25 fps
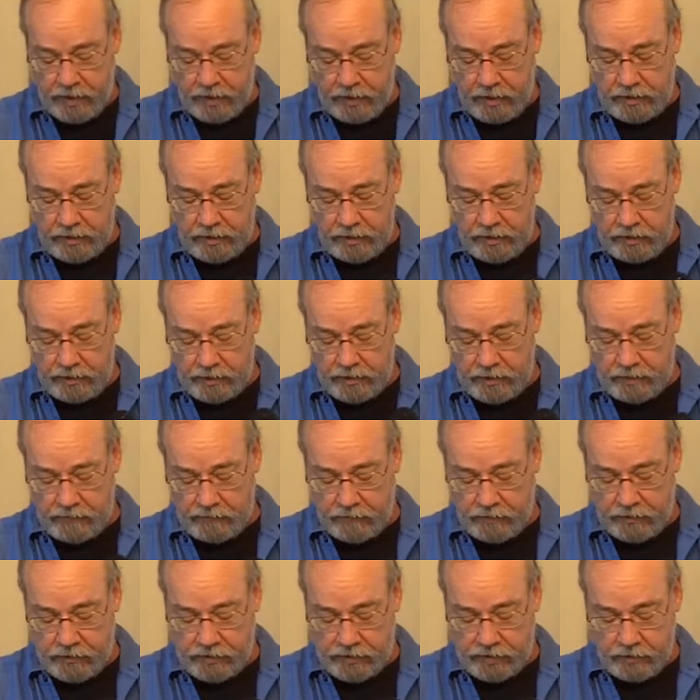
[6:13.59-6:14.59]
And then here's the
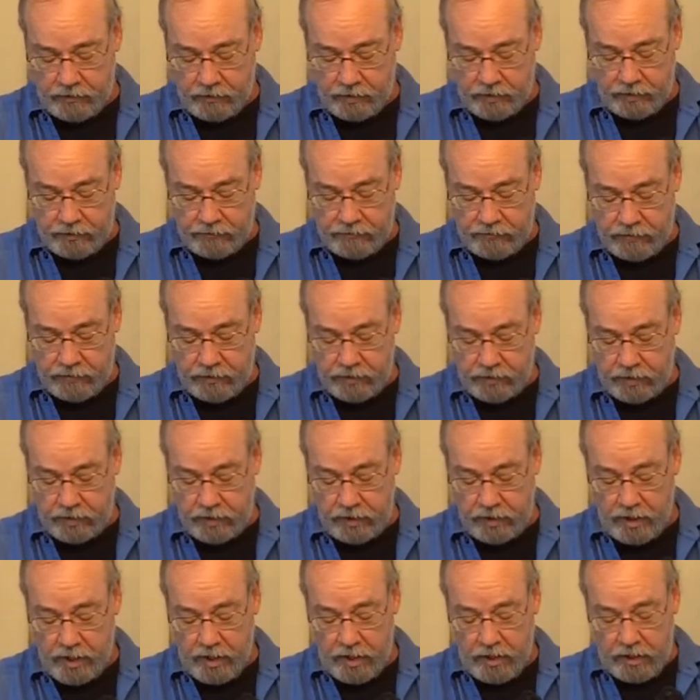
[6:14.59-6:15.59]
verse I want you to focus
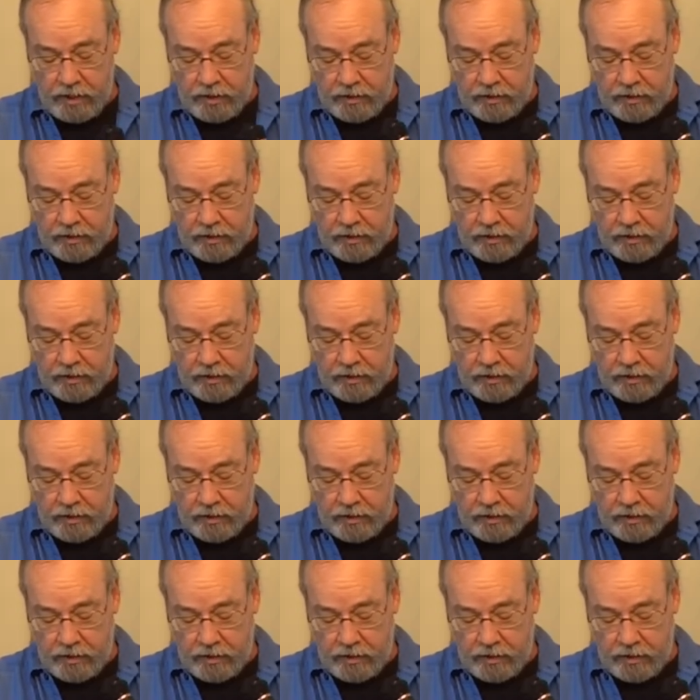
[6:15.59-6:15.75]
on.